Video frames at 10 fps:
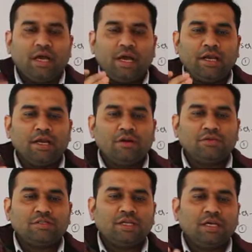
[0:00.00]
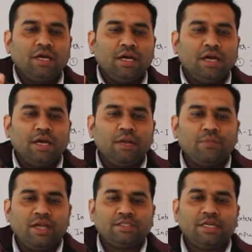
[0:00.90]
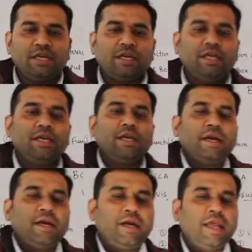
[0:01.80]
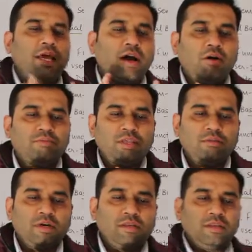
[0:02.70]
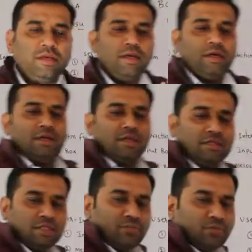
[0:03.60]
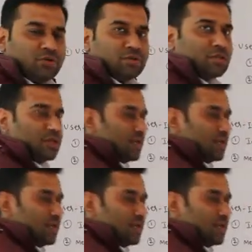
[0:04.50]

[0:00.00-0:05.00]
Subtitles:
including representing day of the month. Suppose